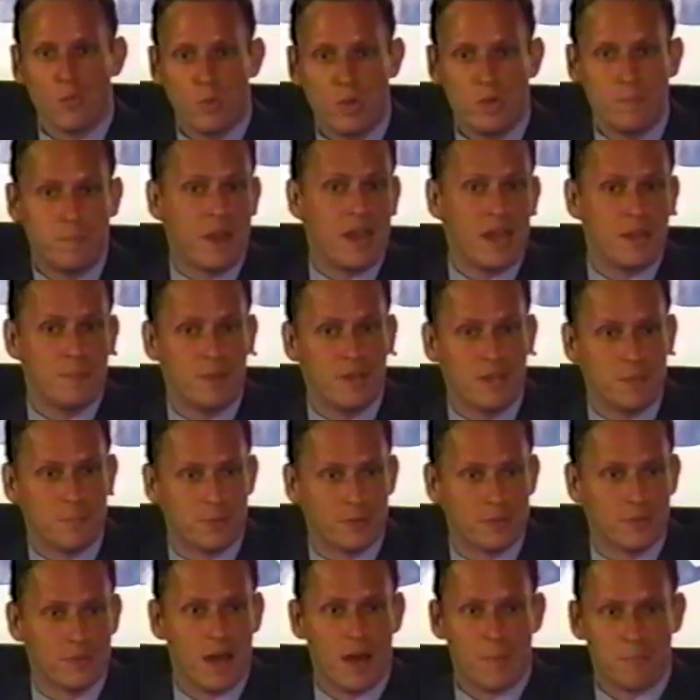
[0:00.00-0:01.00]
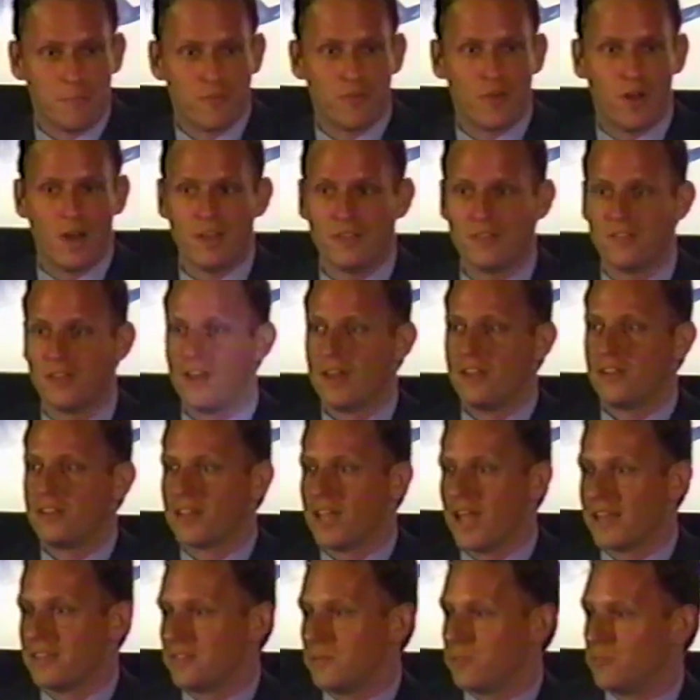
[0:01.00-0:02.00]
we'd pay people up front to
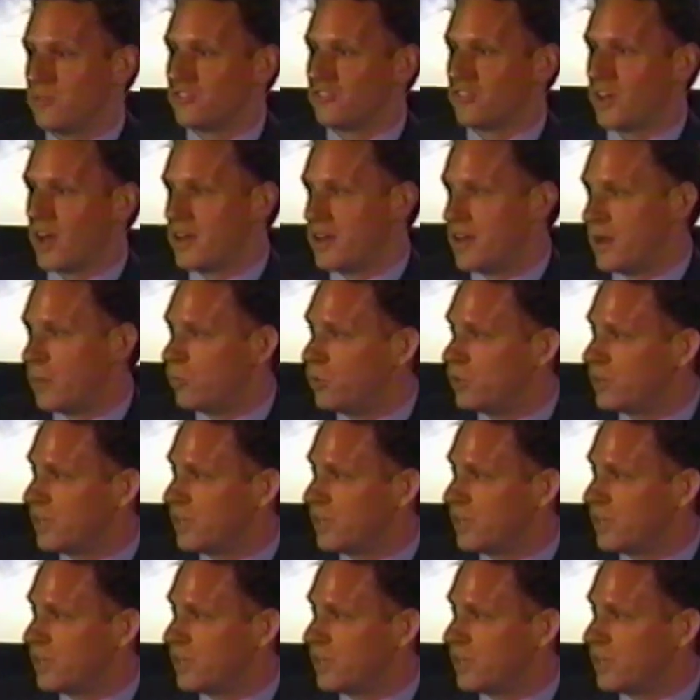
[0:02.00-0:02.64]
get them to sign up.